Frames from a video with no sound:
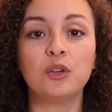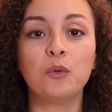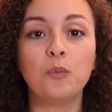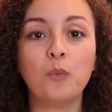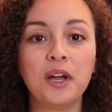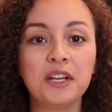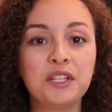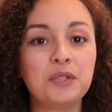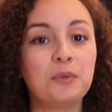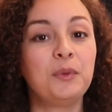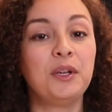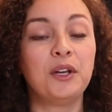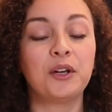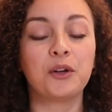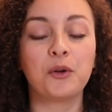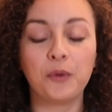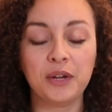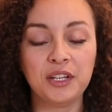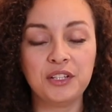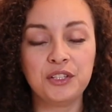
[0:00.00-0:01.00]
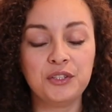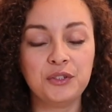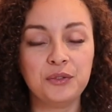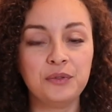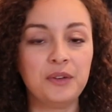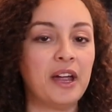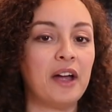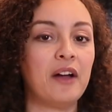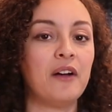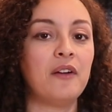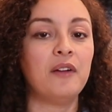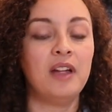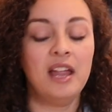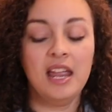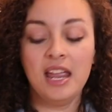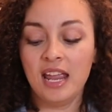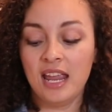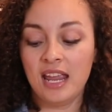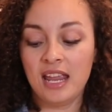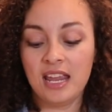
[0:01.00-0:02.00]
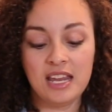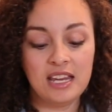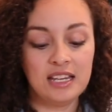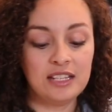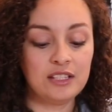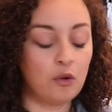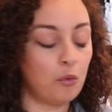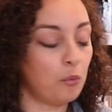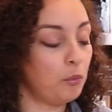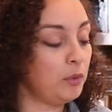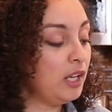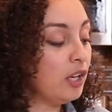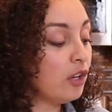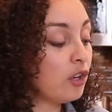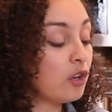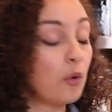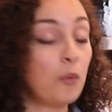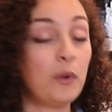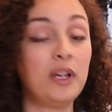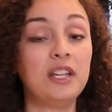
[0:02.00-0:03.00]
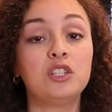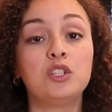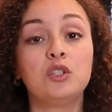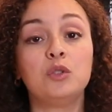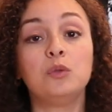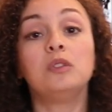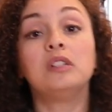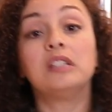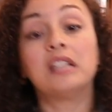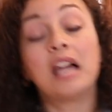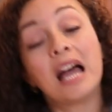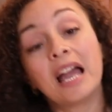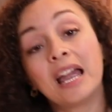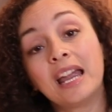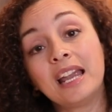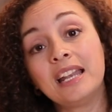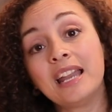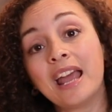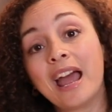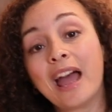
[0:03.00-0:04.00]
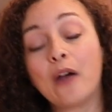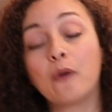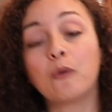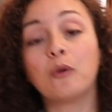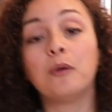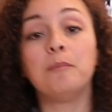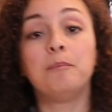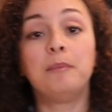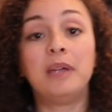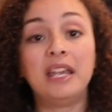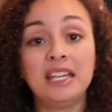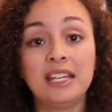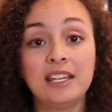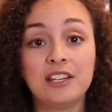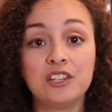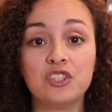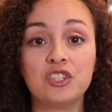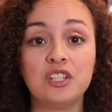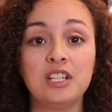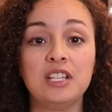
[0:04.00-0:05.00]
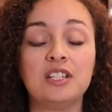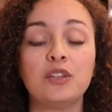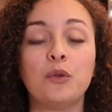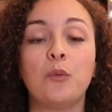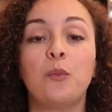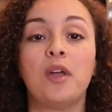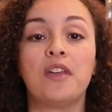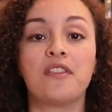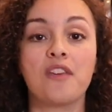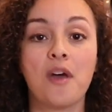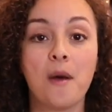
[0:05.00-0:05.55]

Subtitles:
what we are going to do now is we are going to line our baking sheet with